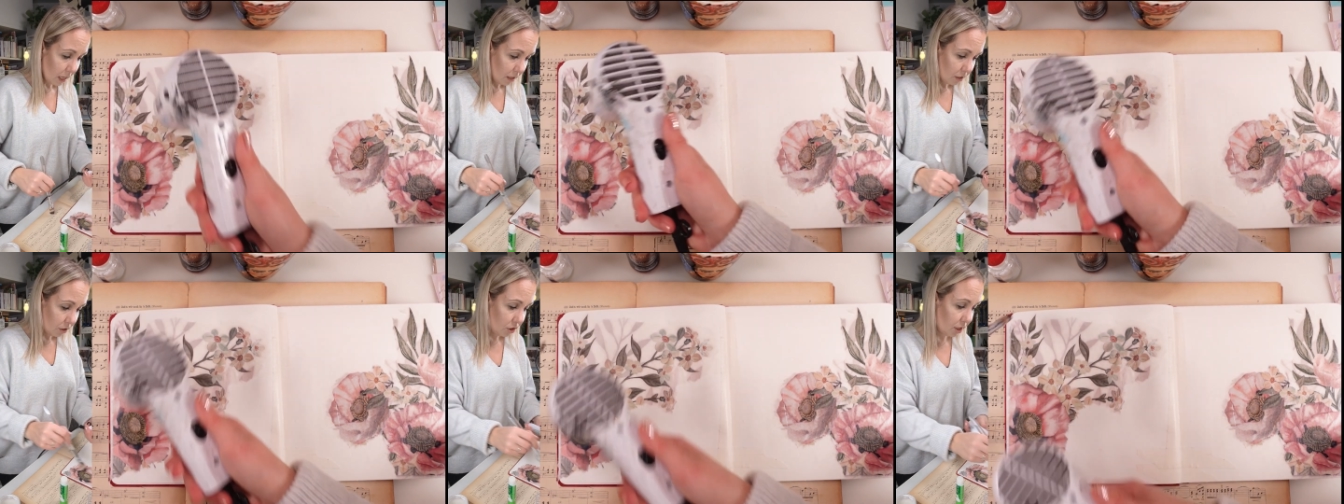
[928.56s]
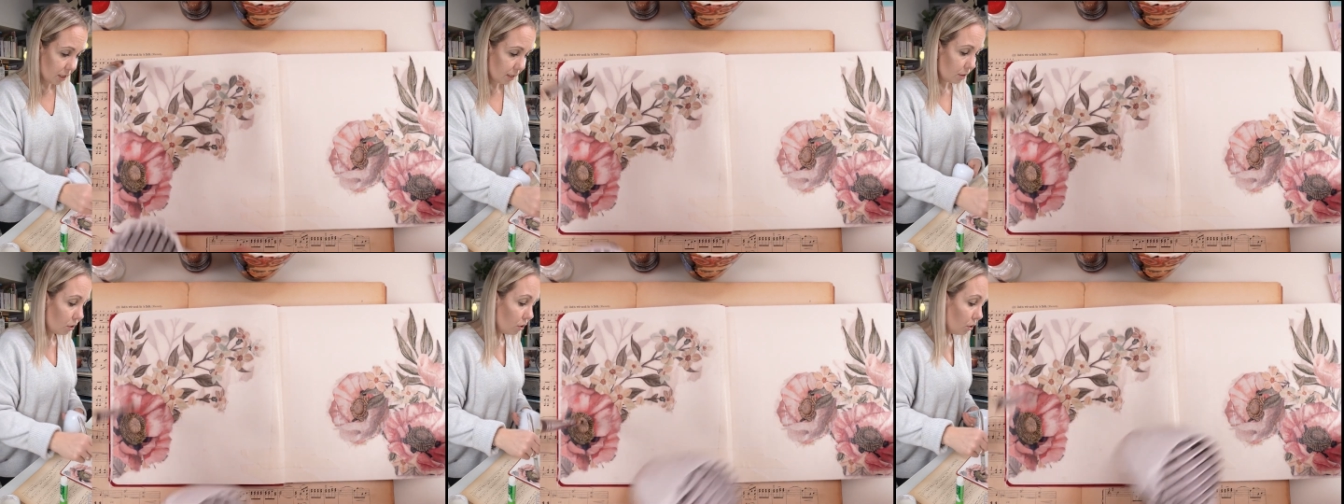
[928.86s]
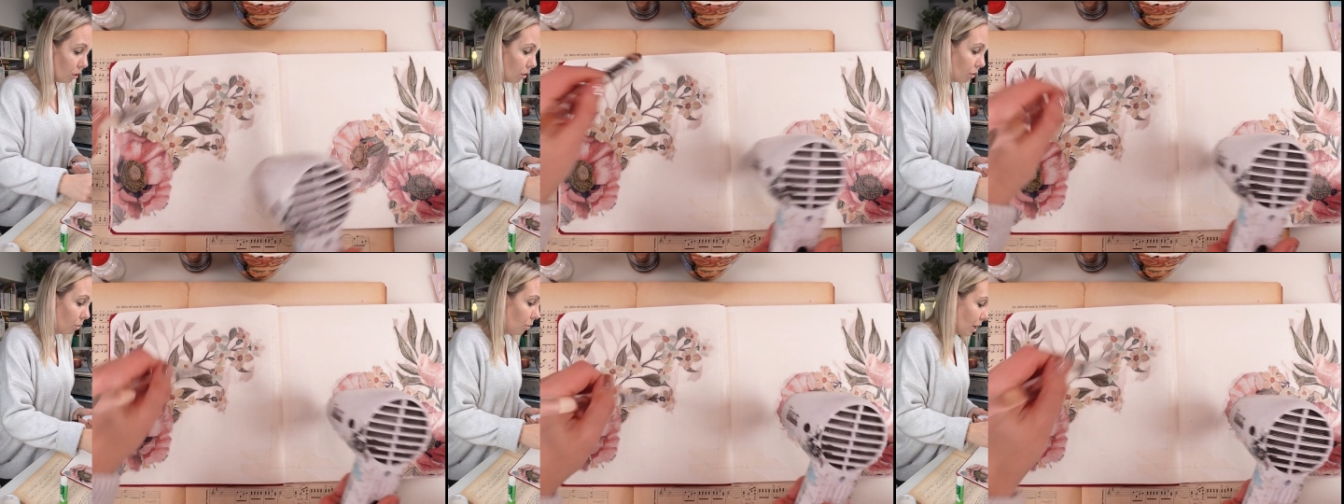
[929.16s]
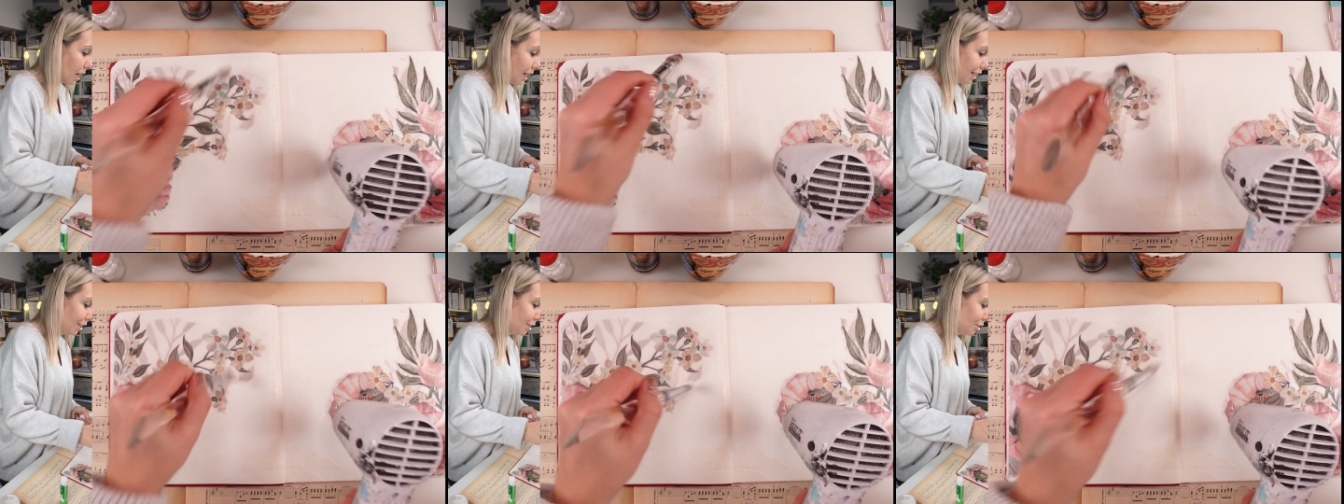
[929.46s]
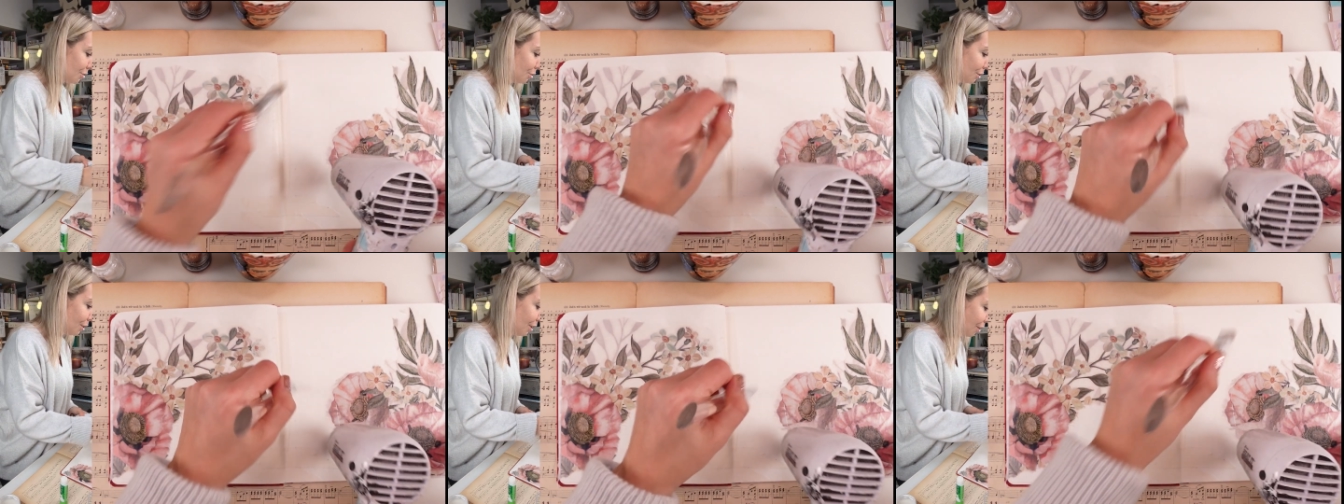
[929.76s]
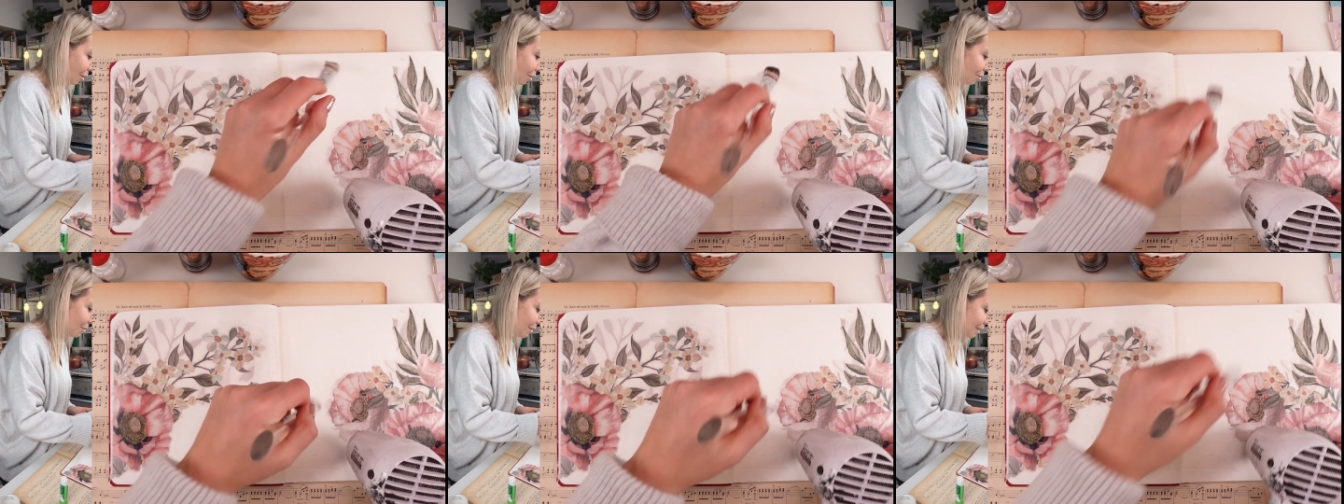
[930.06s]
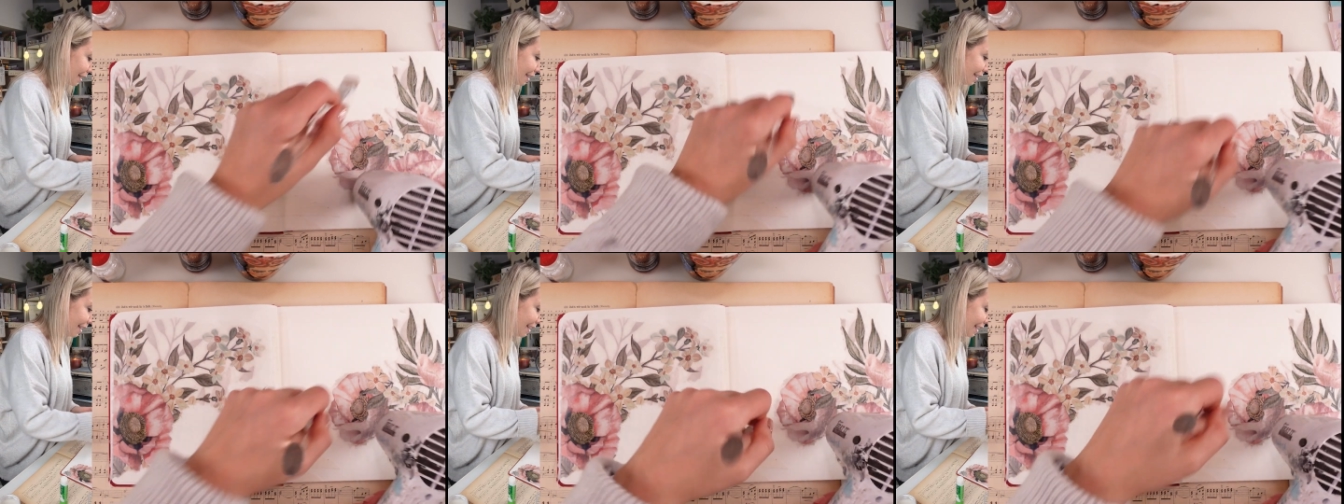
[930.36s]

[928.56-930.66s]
Just don't go too close